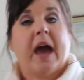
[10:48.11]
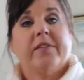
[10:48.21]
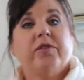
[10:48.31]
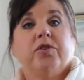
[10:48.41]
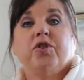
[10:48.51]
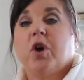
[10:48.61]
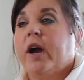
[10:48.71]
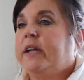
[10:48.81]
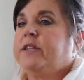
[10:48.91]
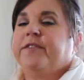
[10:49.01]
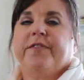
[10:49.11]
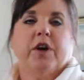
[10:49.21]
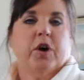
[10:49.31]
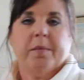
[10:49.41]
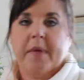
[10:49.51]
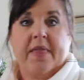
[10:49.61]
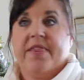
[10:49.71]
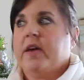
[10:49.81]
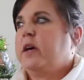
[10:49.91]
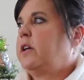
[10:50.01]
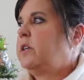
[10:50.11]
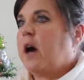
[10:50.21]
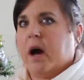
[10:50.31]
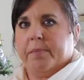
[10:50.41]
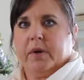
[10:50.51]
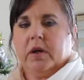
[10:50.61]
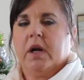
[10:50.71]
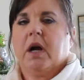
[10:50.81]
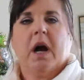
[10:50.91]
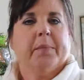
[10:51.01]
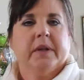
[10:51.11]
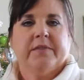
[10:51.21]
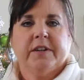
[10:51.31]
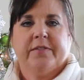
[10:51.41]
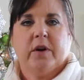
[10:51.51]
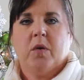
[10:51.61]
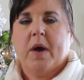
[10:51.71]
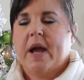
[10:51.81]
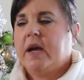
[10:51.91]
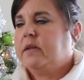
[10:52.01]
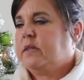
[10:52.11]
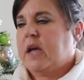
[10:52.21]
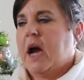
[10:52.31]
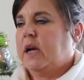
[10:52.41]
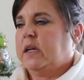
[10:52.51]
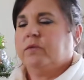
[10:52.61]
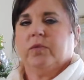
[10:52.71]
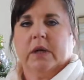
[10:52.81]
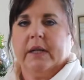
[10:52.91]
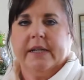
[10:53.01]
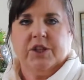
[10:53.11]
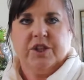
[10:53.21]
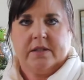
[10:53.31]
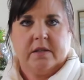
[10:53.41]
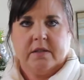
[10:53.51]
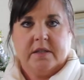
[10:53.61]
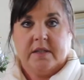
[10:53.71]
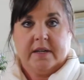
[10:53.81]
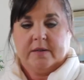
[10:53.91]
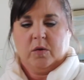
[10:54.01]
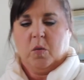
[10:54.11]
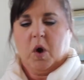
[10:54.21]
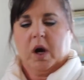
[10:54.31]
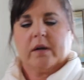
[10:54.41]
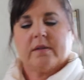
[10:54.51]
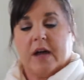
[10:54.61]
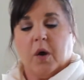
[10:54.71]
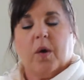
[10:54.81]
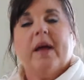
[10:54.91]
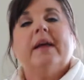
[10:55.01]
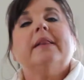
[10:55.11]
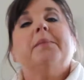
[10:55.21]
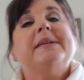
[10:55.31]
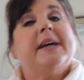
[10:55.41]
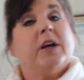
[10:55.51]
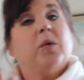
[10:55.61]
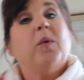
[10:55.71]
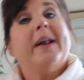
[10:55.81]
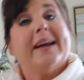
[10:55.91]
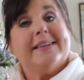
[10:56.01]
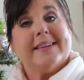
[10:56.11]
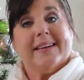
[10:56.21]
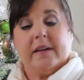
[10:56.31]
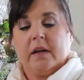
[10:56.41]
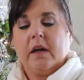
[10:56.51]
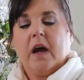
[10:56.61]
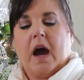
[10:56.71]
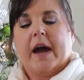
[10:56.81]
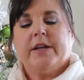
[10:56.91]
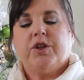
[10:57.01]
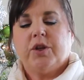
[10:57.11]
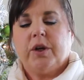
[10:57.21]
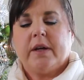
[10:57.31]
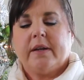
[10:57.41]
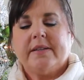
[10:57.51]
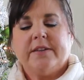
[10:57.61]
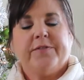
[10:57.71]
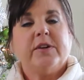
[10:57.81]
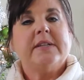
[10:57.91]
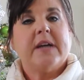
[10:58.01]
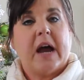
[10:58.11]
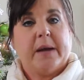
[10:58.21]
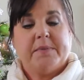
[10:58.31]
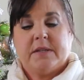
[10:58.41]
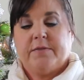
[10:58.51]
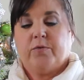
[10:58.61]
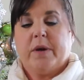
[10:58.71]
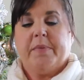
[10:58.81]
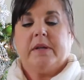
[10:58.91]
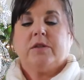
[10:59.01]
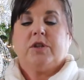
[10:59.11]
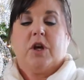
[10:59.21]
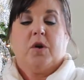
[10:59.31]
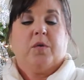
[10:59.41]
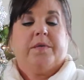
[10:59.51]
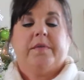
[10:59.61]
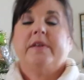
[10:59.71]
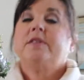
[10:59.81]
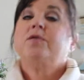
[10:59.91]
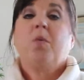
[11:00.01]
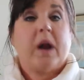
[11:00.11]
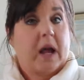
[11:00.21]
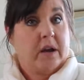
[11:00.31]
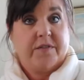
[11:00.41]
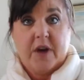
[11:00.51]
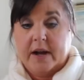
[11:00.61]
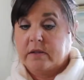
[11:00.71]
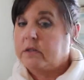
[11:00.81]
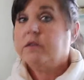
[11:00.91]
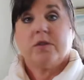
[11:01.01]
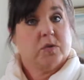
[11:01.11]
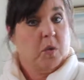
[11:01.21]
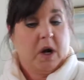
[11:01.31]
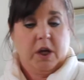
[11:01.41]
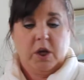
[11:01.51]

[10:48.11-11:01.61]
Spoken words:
after trying to film the topper a couple of different ways, it really just doesn't work. So let me tell you what I did. I took different types of ribbon. So this is what I could find. So this is what I